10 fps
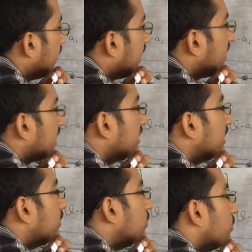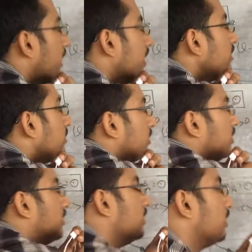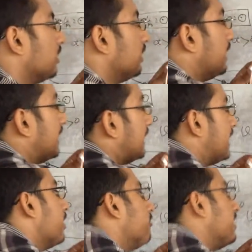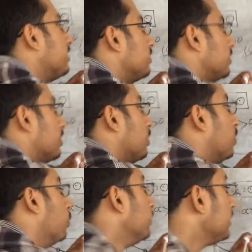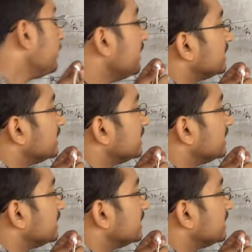n greater than or equal to n, a of n will be